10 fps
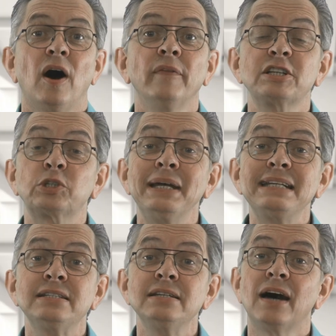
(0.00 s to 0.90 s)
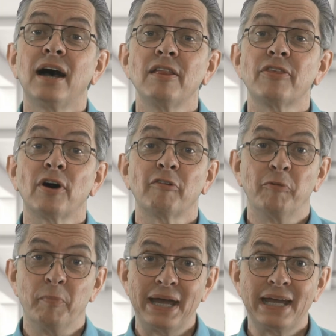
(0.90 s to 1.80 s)
On the 29th
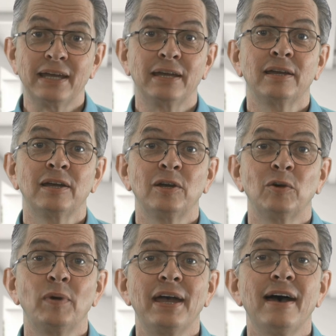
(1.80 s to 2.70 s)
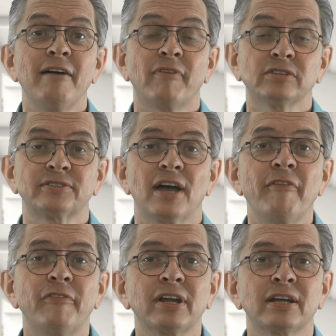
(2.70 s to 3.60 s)
of May, we have our South
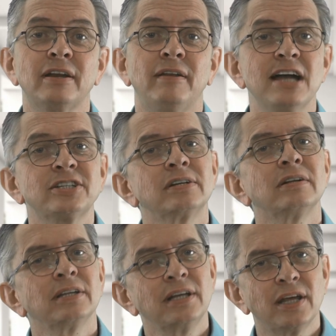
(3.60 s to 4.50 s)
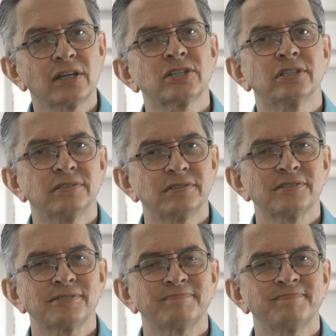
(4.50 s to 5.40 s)
African national elections.